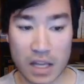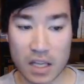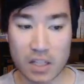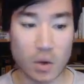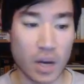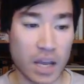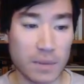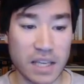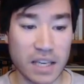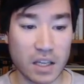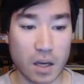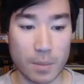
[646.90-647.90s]
So I am
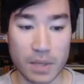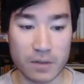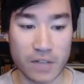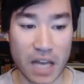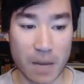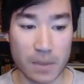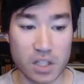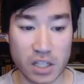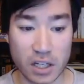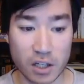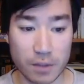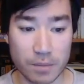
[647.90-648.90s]
taking a bit of damage
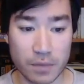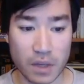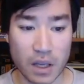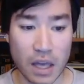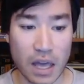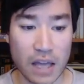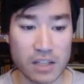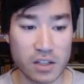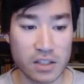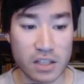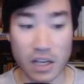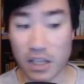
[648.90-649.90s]
here. As you can
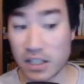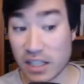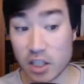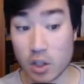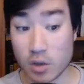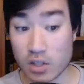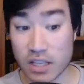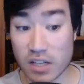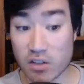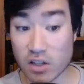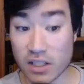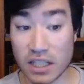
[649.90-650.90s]
see, I did use a Death
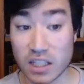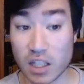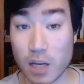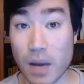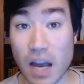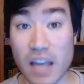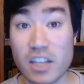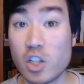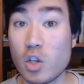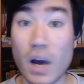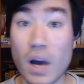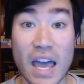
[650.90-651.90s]
Strike to heal up. I
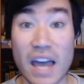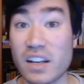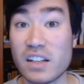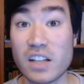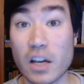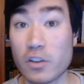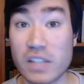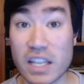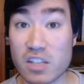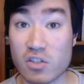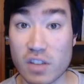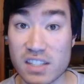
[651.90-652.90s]
knew I had another Death
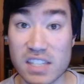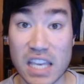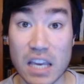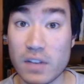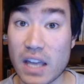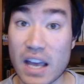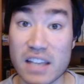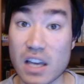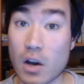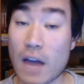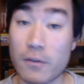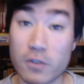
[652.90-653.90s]
Strike saved, as
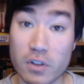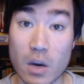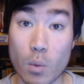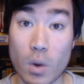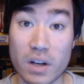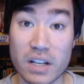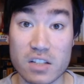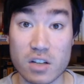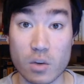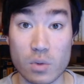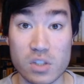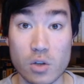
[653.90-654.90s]
after that one Death Strike
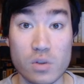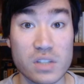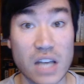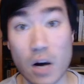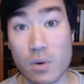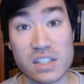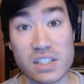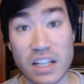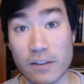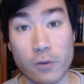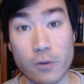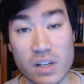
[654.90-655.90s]
was used, I was still at
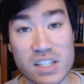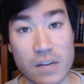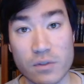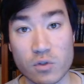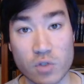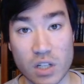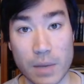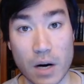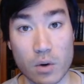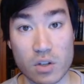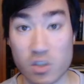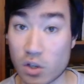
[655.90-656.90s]
47 runic
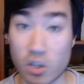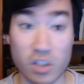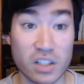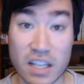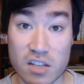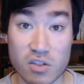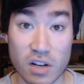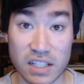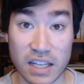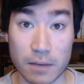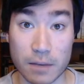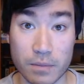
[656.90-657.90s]
power, so I could have Death Striked
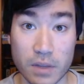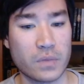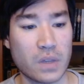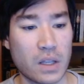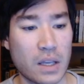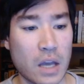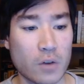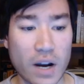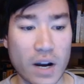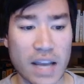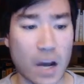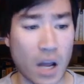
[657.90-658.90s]
again. Right
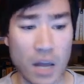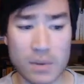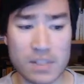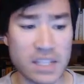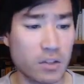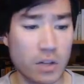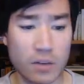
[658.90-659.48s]
now, I am sitting around